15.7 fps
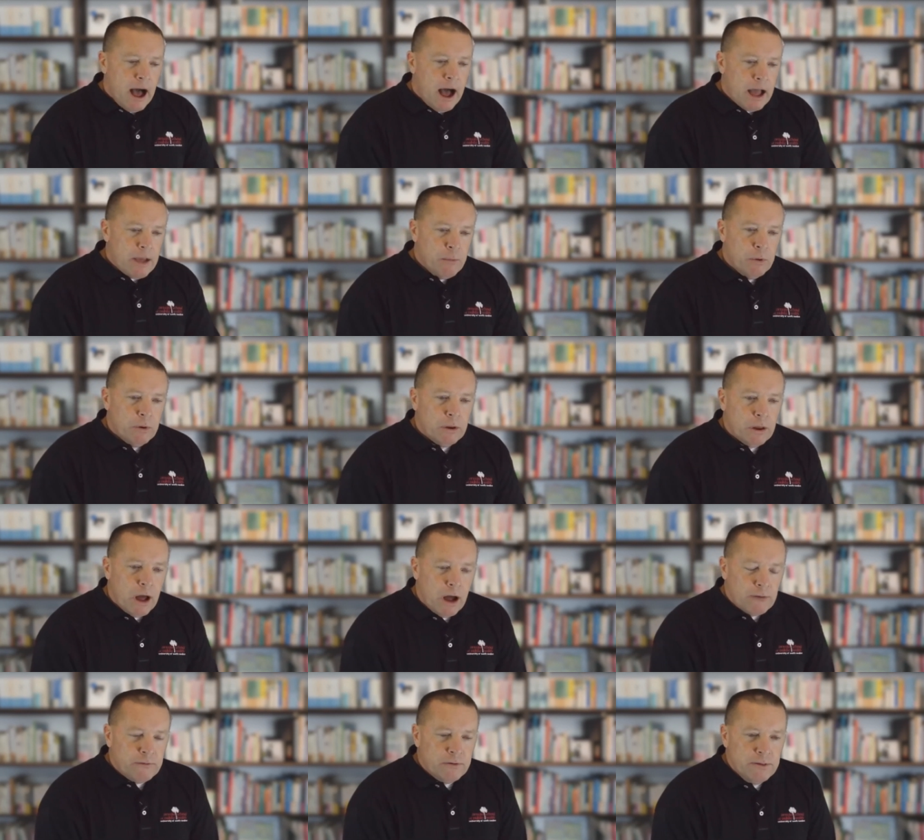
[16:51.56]
I will
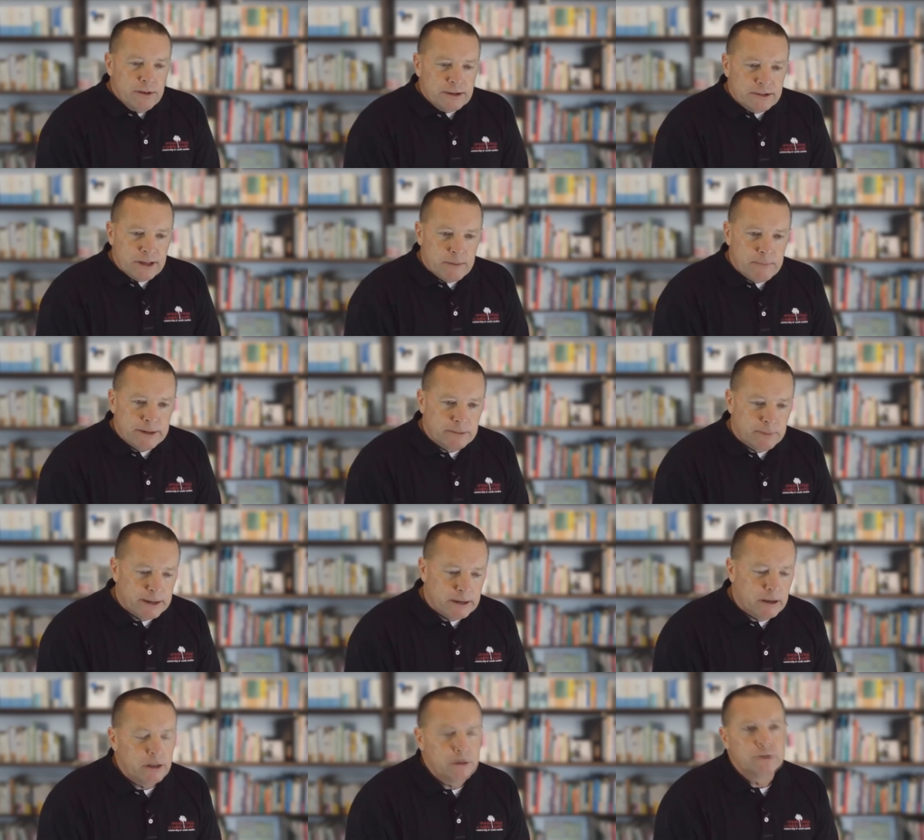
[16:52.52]
offer this up as
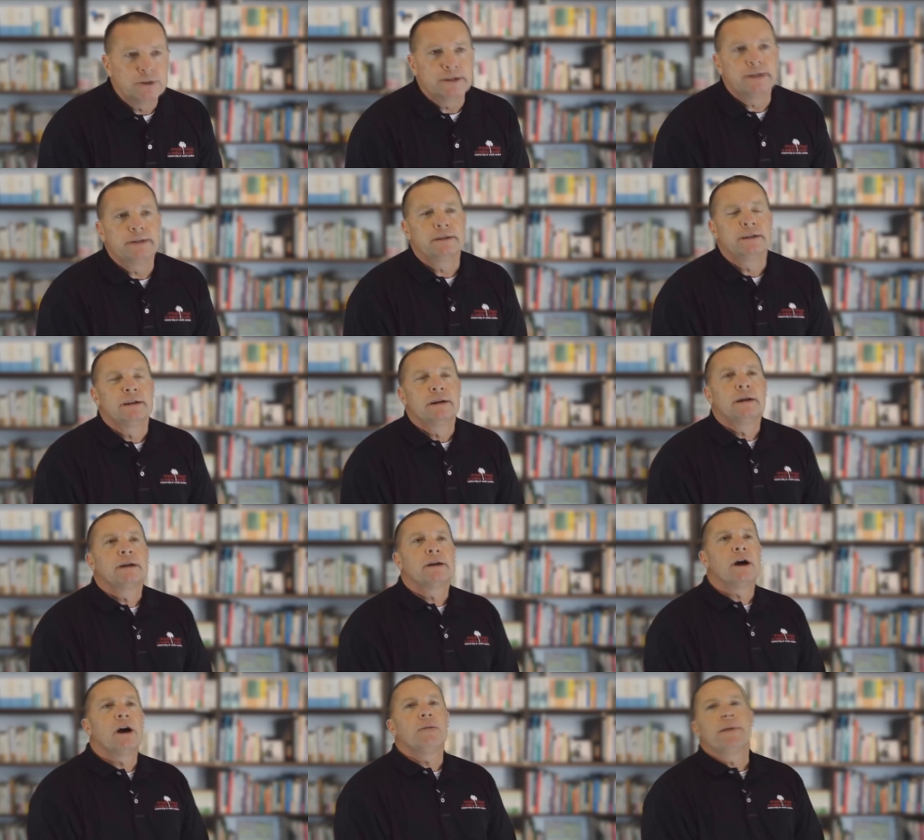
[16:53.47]
my closing
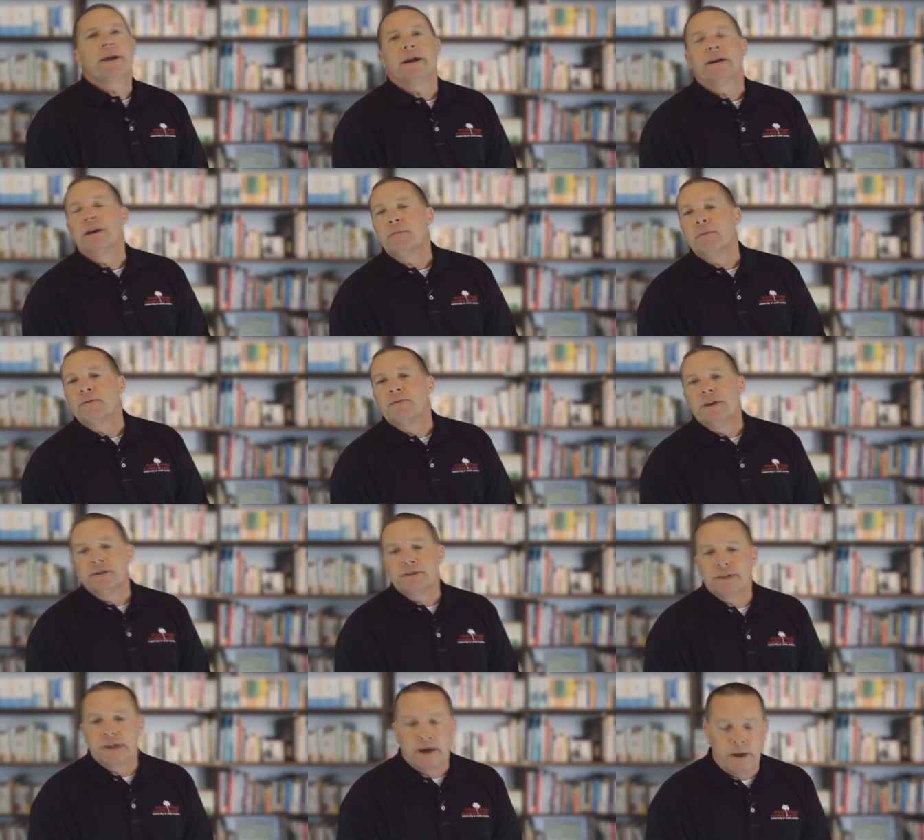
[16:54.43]
comment. A number of
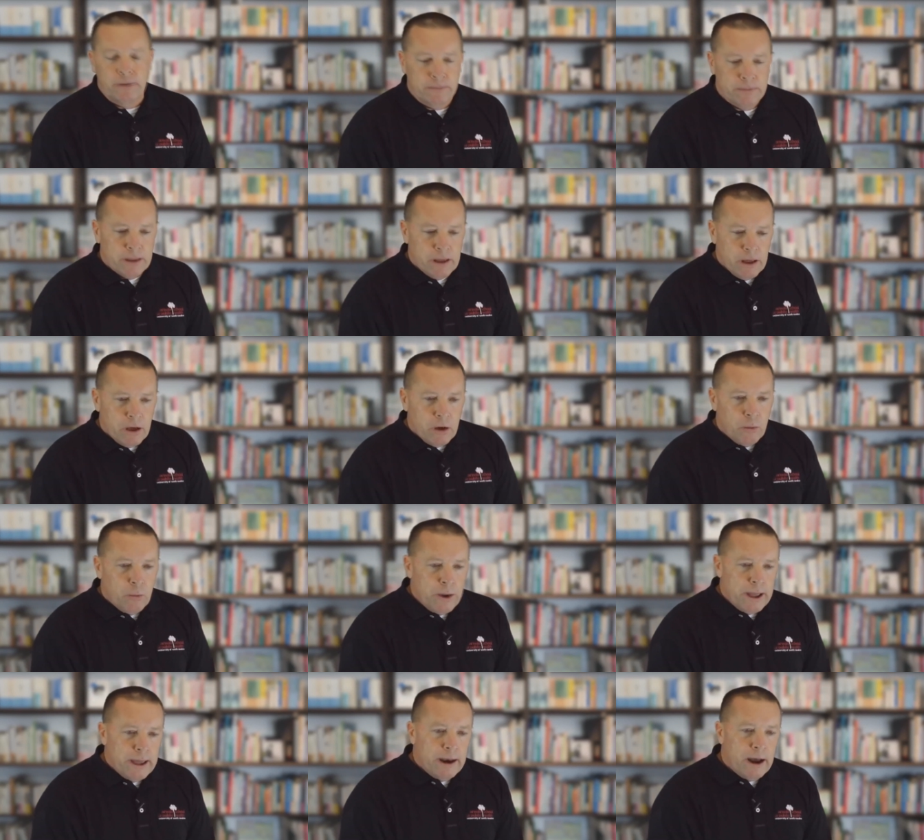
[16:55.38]
years ago,
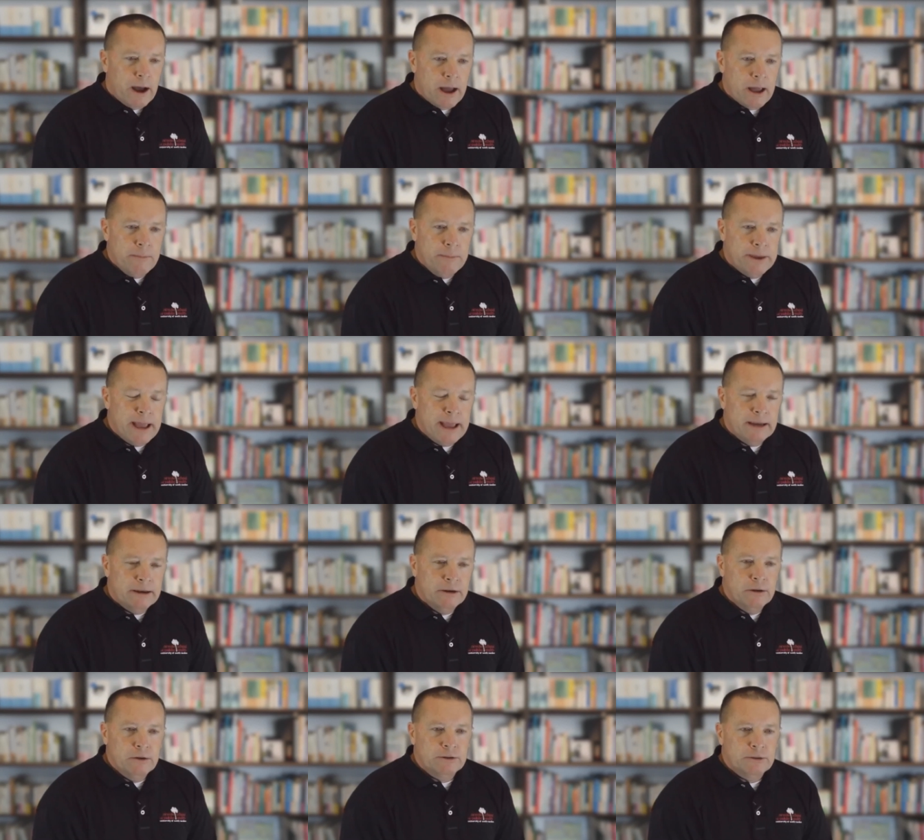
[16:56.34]
when I began
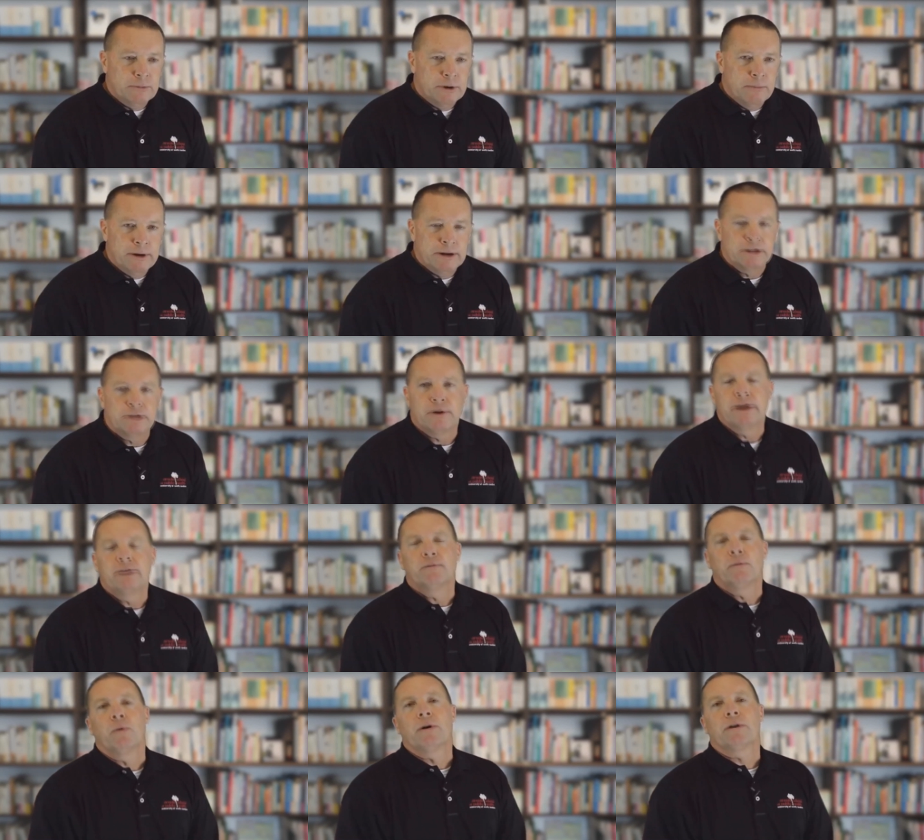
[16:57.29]
to do some
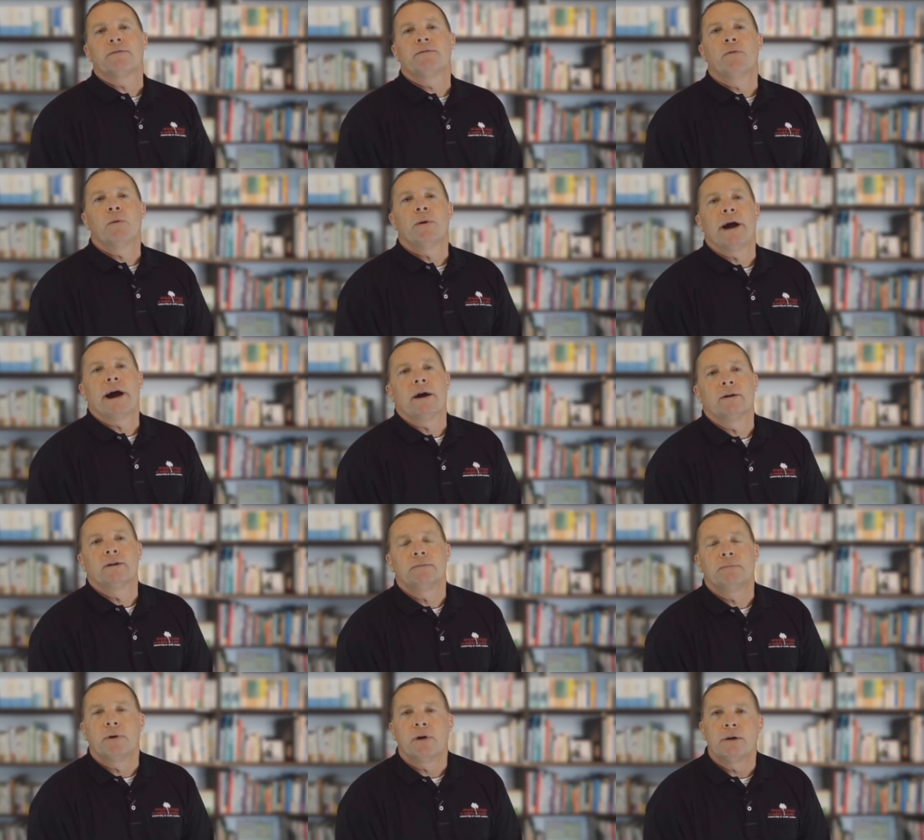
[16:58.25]
administrative work for our
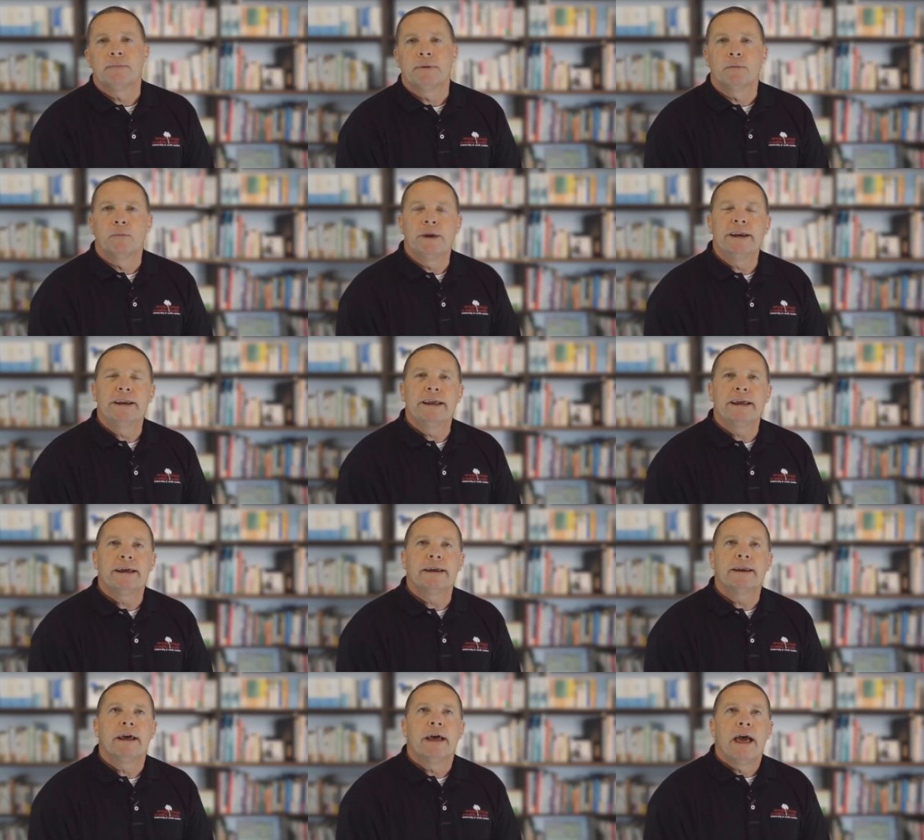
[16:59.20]
department, we
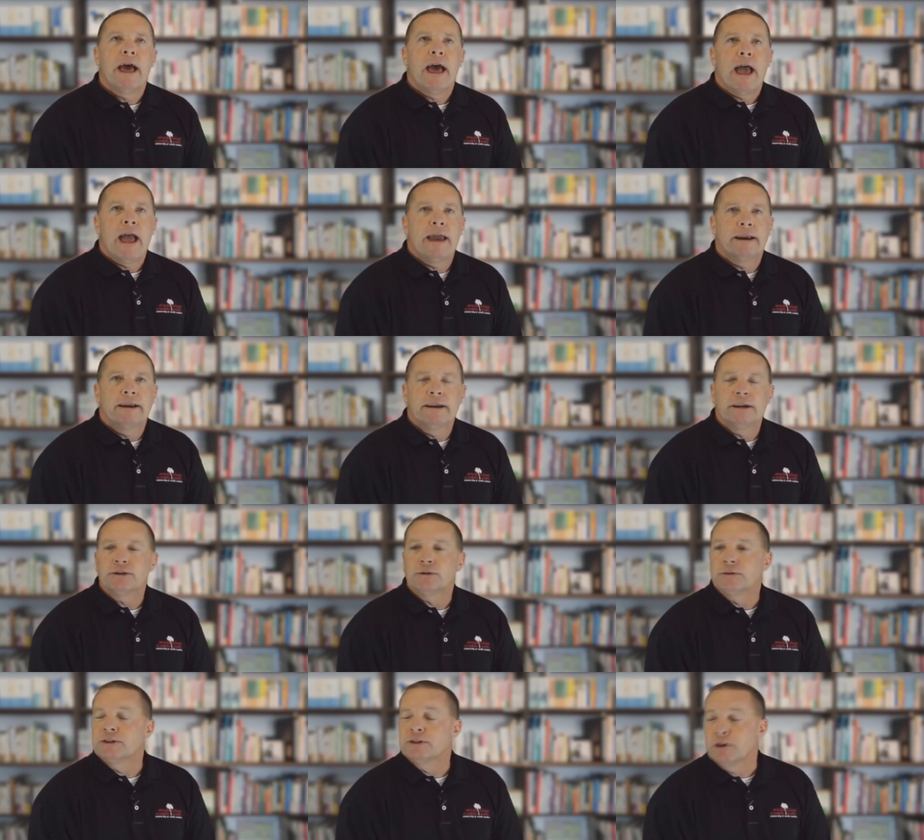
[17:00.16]
did an
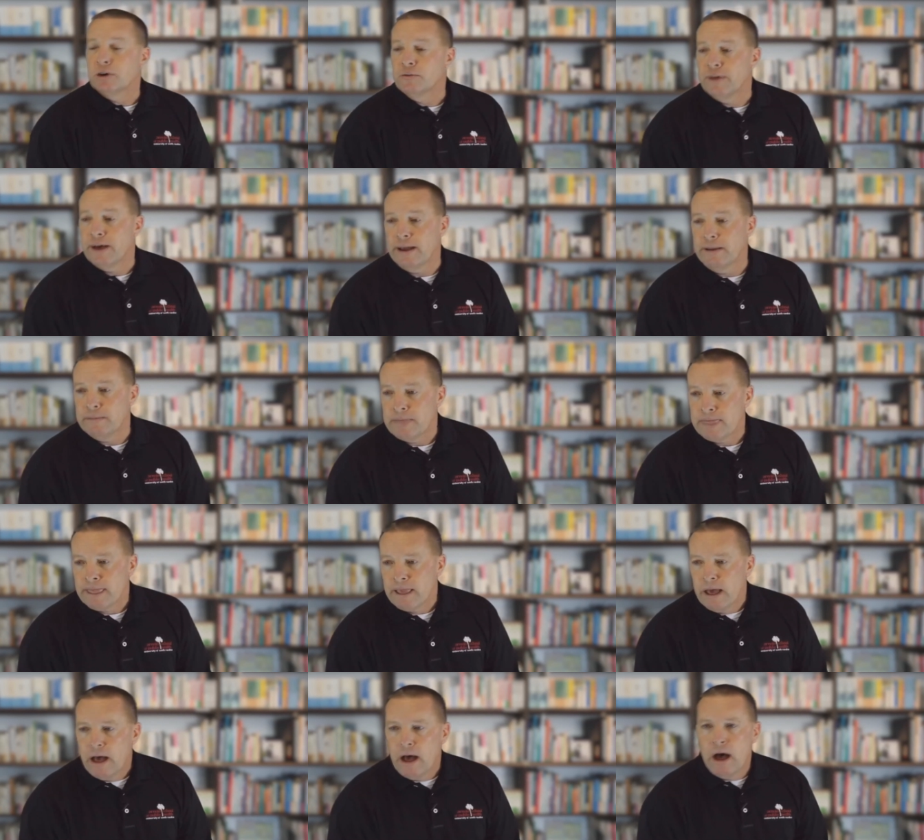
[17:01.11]
initial survey
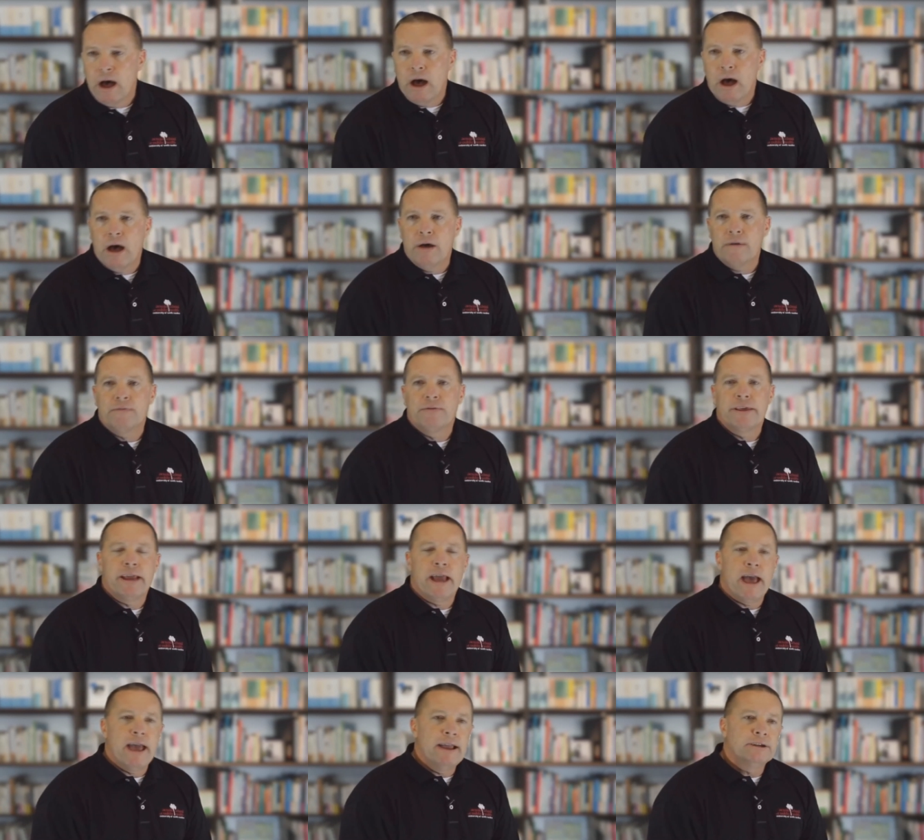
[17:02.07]
of
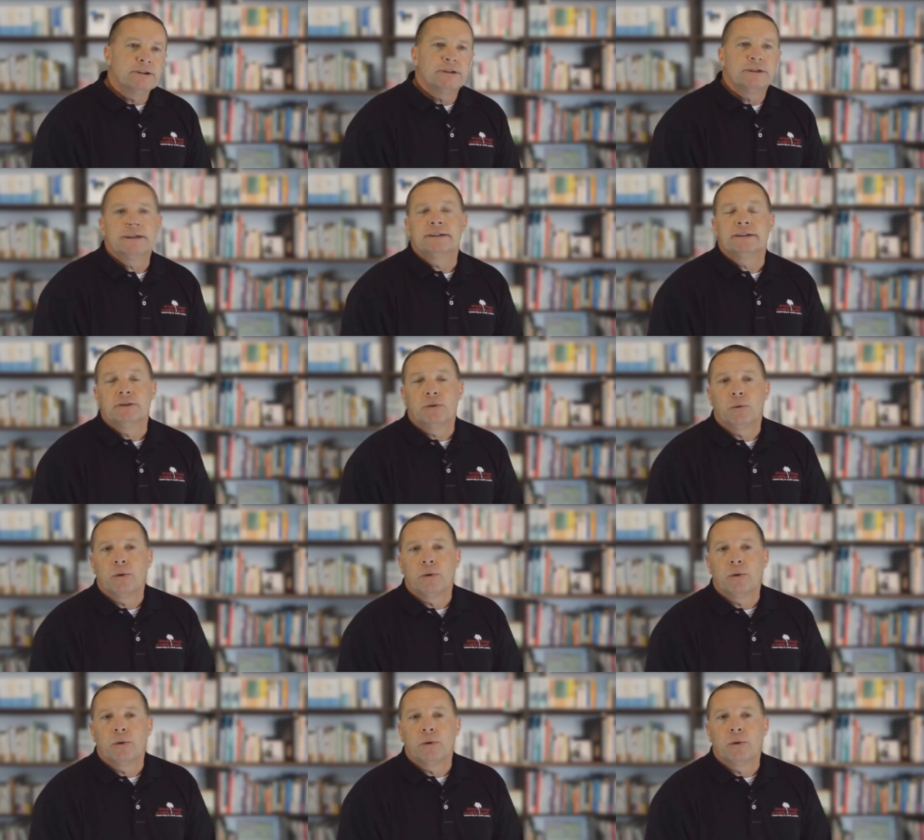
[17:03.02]
the agencies and